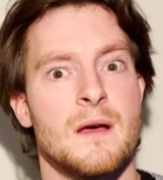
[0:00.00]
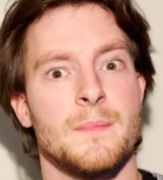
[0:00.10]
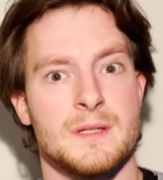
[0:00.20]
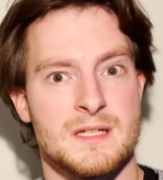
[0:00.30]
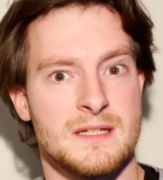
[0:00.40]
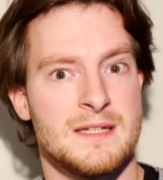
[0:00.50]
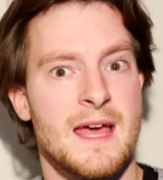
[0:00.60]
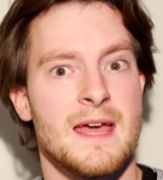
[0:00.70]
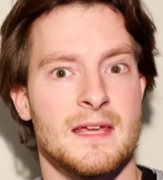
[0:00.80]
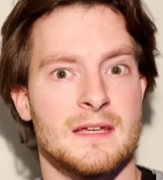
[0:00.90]
But
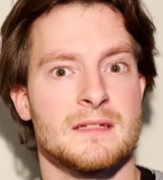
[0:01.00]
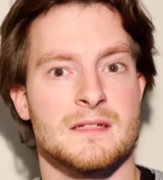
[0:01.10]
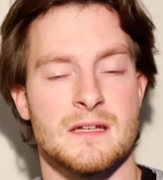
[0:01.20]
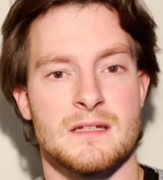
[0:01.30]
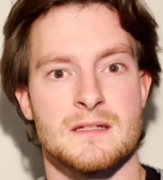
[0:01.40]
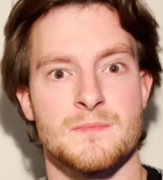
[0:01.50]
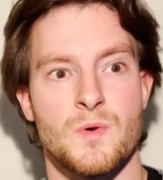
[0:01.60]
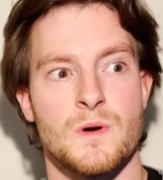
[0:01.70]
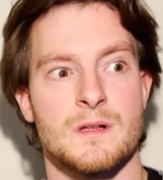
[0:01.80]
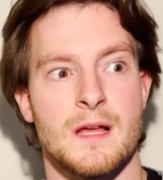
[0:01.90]
today, it's
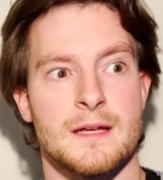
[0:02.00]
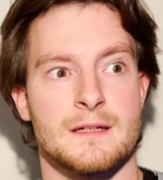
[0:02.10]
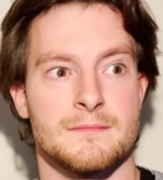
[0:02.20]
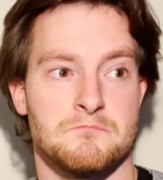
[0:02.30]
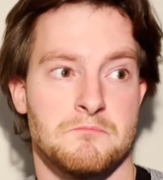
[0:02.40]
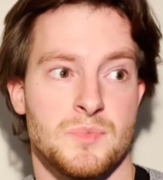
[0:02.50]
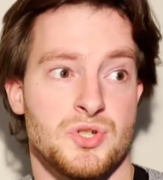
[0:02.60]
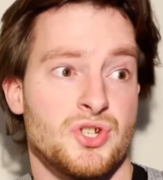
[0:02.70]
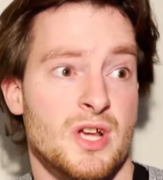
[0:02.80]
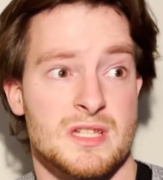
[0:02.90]
more like
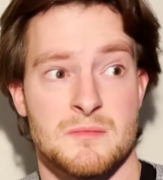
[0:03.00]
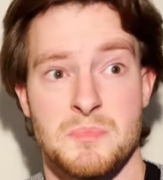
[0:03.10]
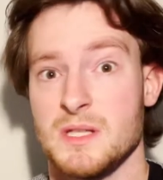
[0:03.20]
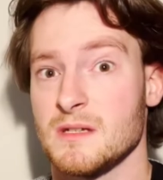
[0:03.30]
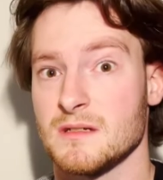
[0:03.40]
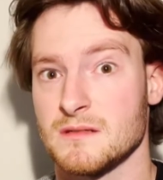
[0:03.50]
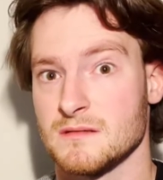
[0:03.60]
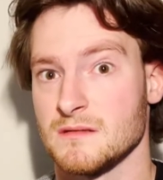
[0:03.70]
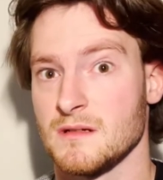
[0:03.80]
just being